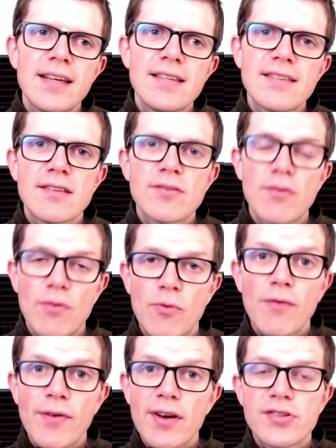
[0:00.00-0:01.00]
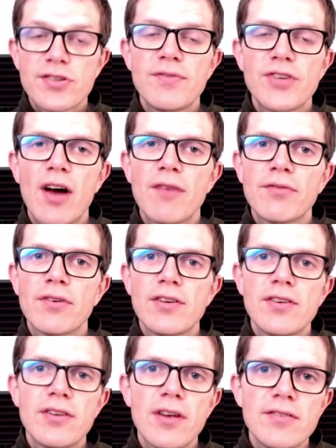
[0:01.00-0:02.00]
He says, what version of Java are
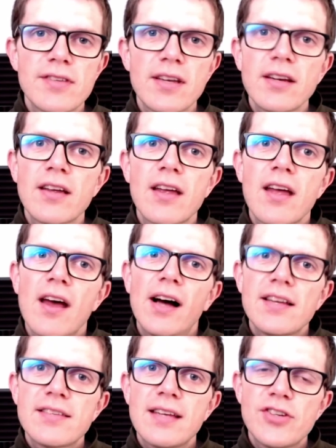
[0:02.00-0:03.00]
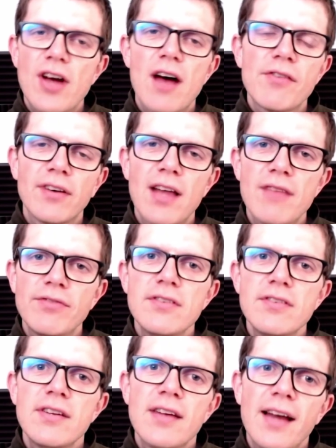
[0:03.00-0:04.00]
you using? I say Java
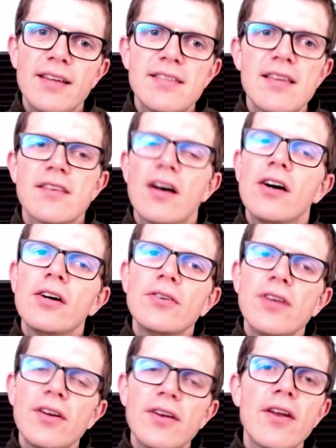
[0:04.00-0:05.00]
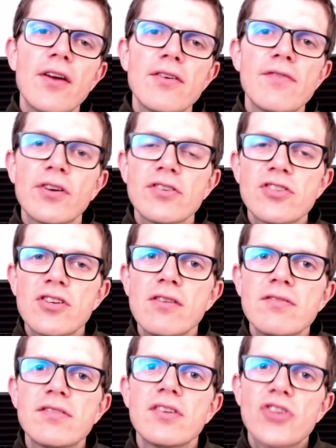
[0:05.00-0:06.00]
11. He says, oh, no, you've got to
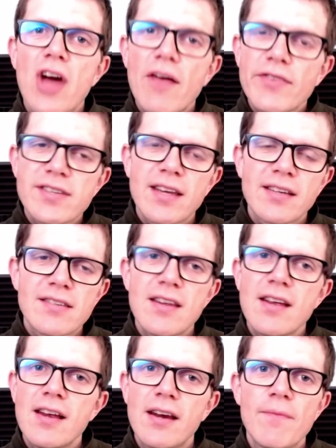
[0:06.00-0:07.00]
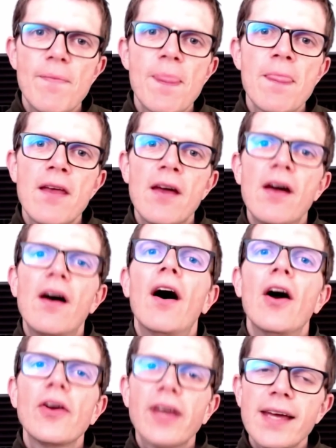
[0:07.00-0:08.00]
use Java 16.
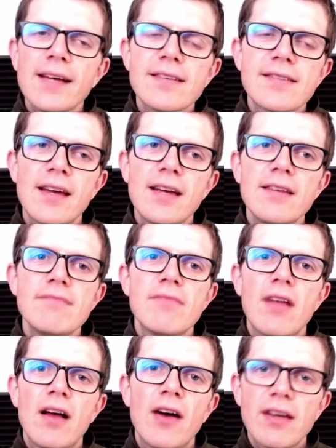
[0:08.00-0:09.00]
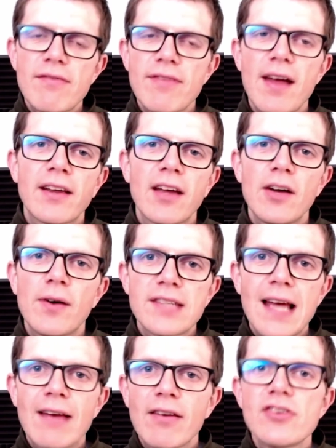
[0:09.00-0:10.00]
Okay, I say, I'll give that a go. I'll
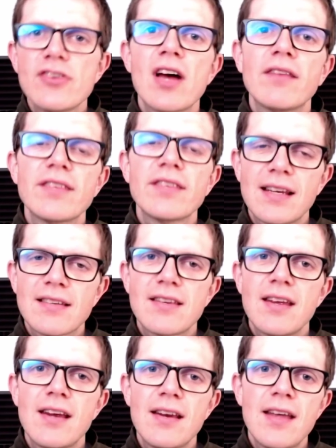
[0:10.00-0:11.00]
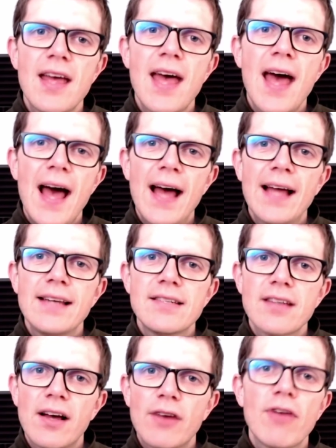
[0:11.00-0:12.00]
download Java 16
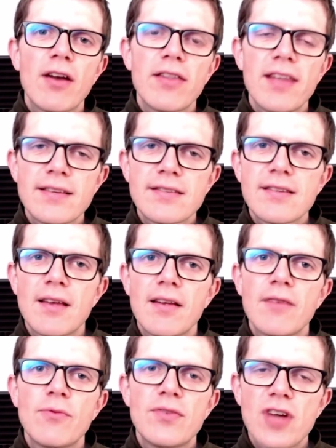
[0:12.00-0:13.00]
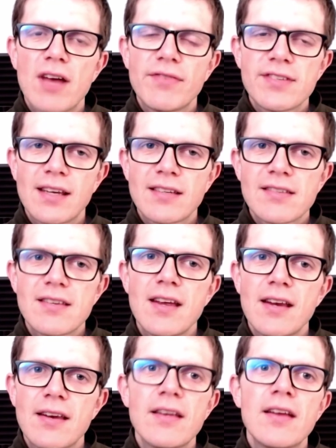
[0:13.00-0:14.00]
and I'll run this with Java
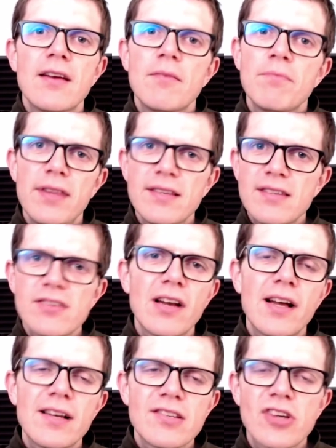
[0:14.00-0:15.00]
16. But this is your last